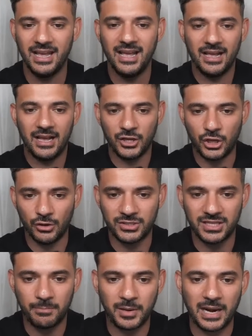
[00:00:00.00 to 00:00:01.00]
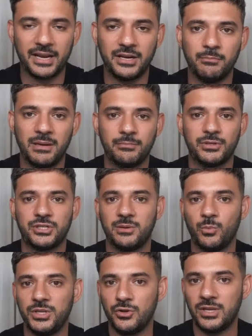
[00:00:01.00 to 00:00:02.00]
and go to the platinum membership
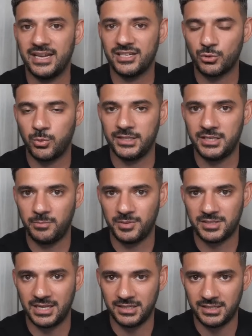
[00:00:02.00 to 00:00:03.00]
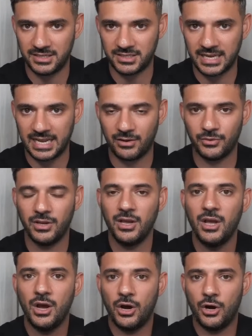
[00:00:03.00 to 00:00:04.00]
where you get 20% discount
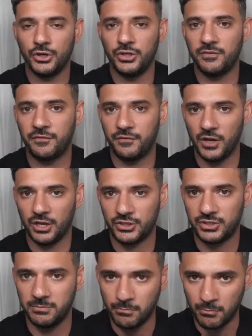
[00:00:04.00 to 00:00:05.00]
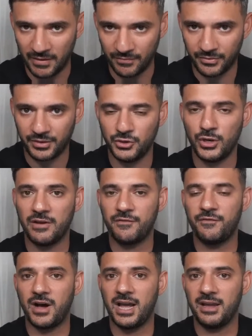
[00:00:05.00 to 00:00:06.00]
on your first month, and you get
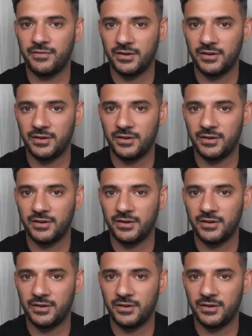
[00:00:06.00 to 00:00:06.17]
5